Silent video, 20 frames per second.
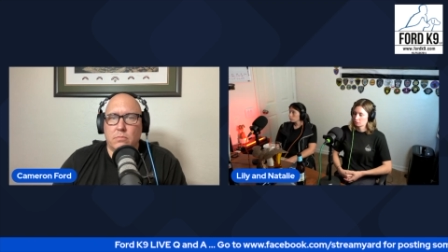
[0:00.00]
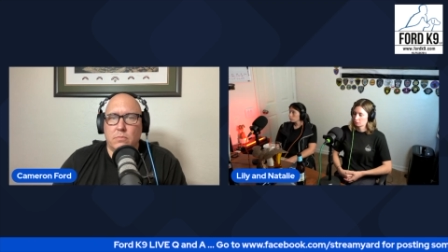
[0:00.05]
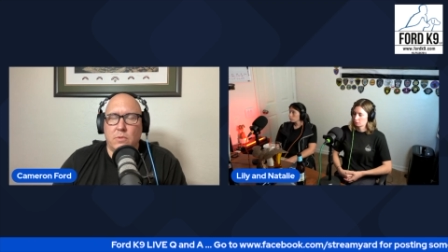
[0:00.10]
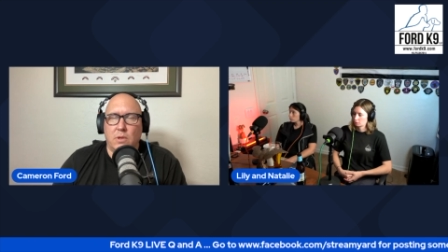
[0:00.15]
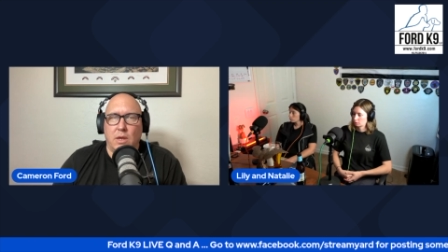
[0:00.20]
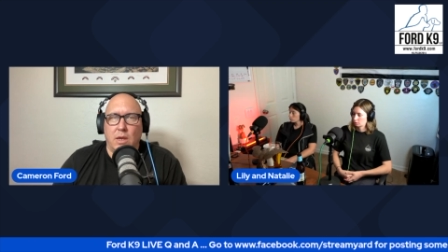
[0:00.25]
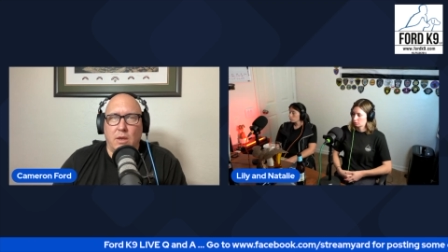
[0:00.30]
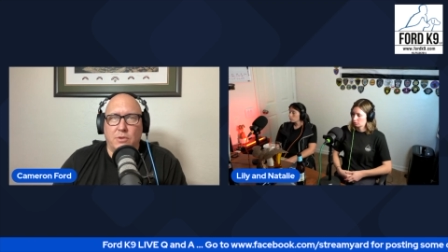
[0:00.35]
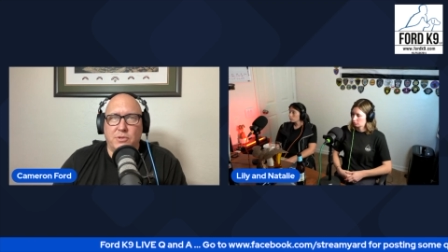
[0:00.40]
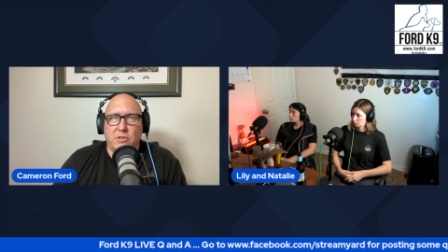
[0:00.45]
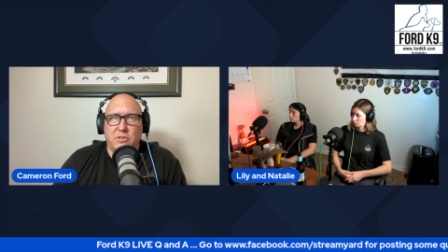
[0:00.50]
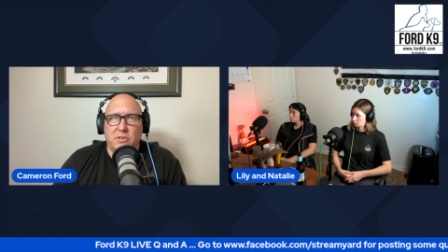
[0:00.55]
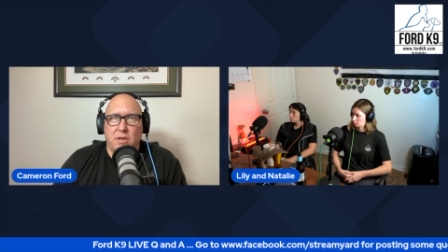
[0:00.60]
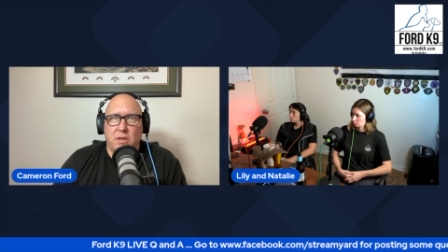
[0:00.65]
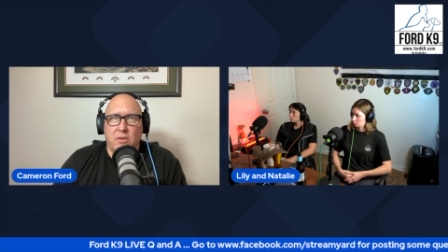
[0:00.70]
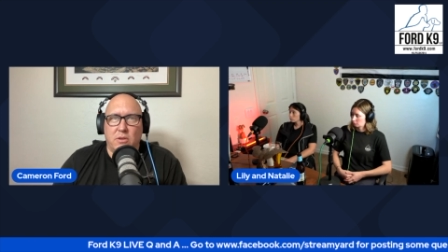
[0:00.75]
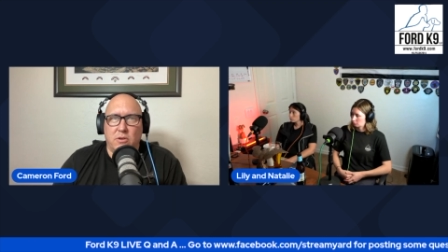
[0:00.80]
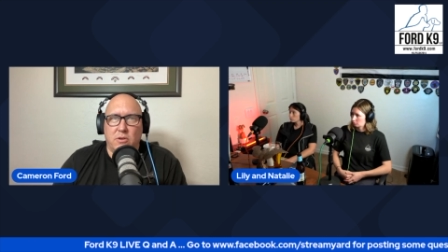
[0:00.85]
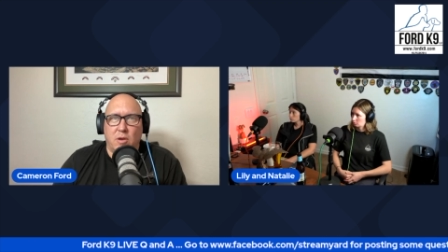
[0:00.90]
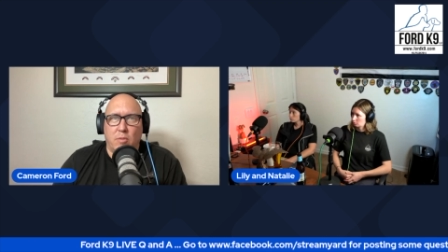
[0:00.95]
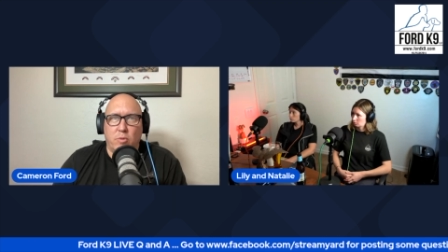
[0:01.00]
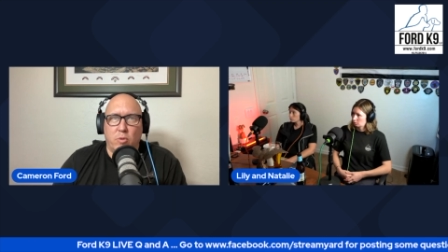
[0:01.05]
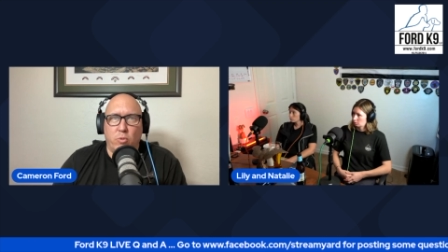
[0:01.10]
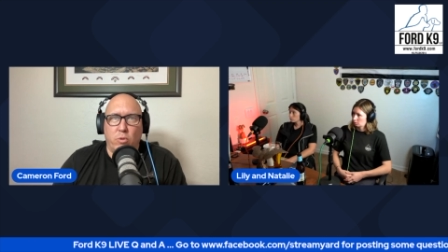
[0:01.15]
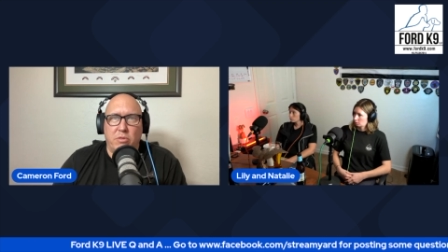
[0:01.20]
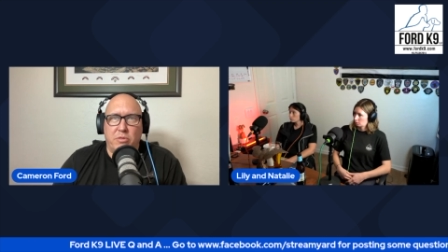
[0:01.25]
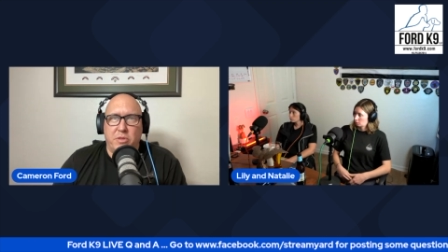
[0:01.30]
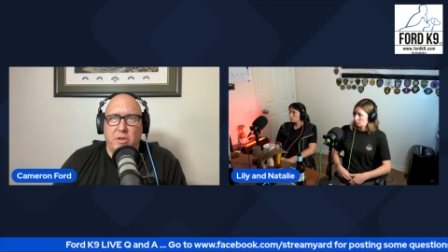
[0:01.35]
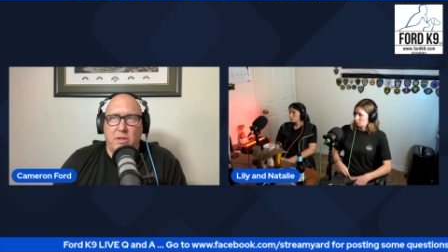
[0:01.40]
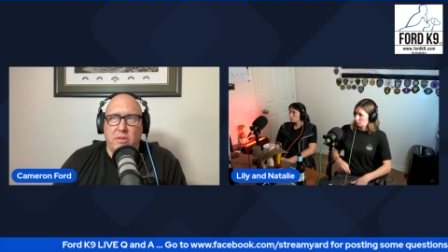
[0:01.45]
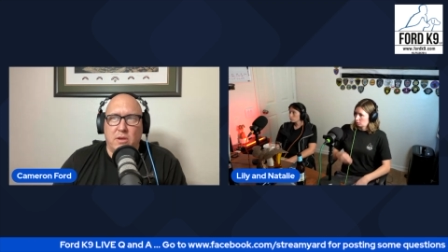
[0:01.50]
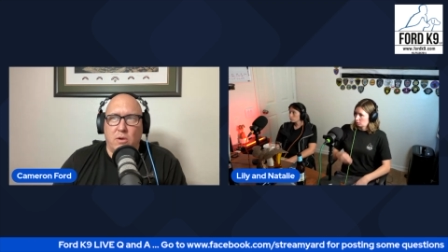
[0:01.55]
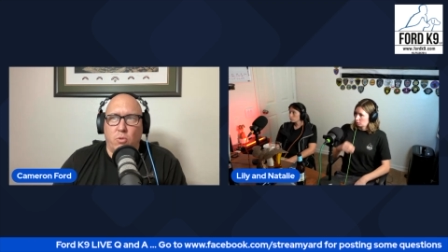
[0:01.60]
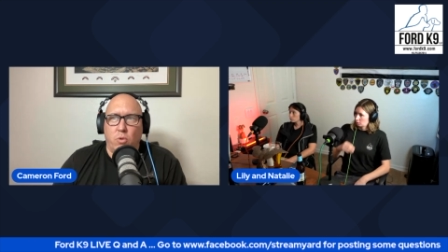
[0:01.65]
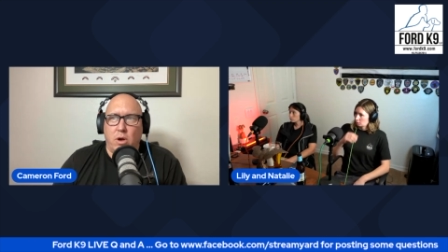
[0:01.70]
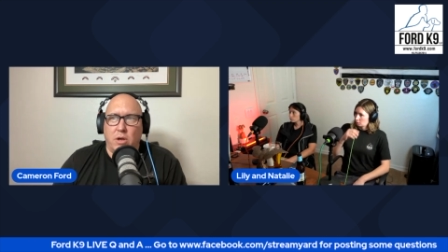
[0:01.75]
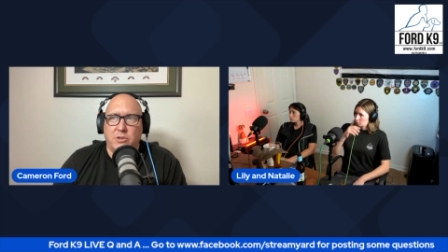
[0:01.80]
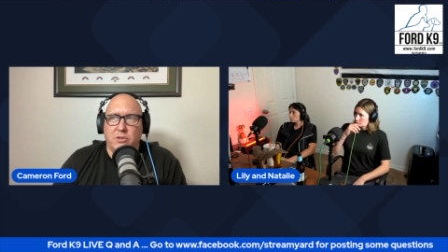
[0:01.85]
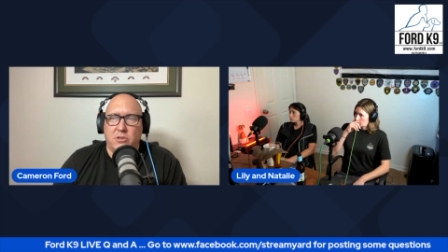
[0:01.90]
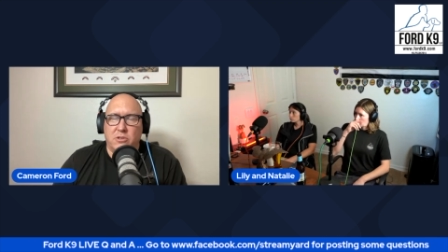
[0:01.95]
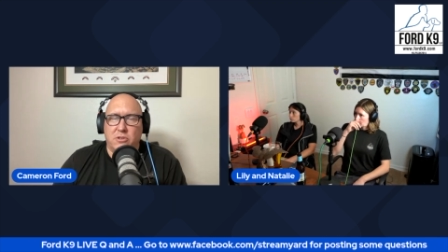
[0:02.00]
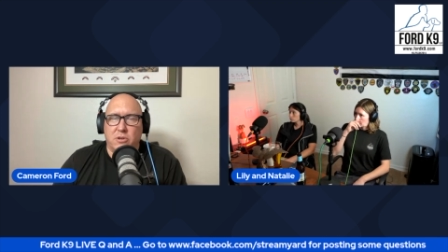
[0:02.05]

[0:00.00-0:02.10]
Yeah, I was gonna say the number one thing that washes